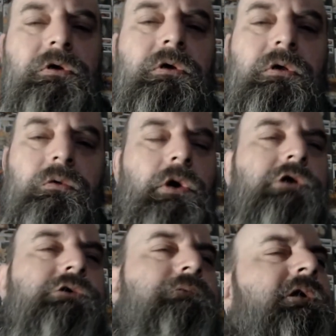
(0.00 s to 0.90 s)
Watch
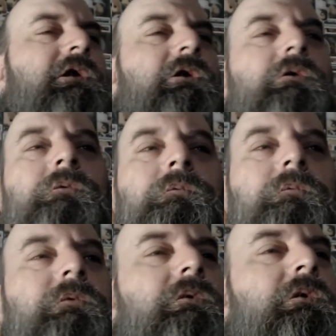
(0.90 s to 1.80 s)
video.
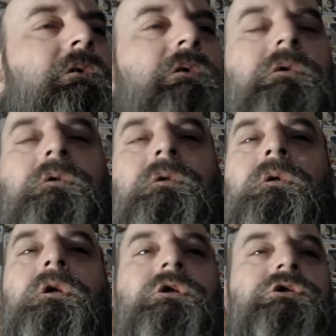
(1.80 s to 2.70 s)

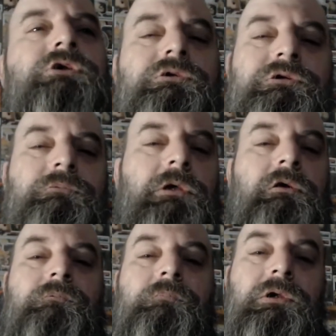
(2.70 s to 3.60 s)
Show some love,
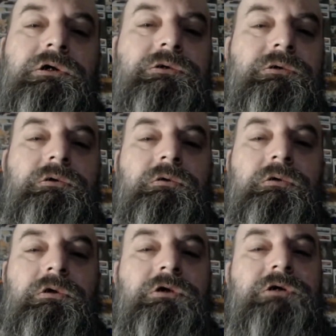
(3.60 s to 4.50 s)
please.
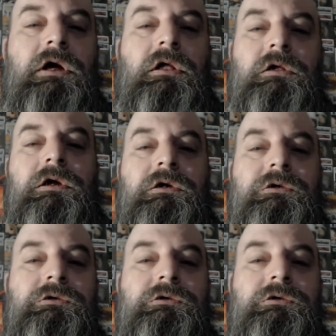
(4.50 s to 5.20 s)
It's the holidays.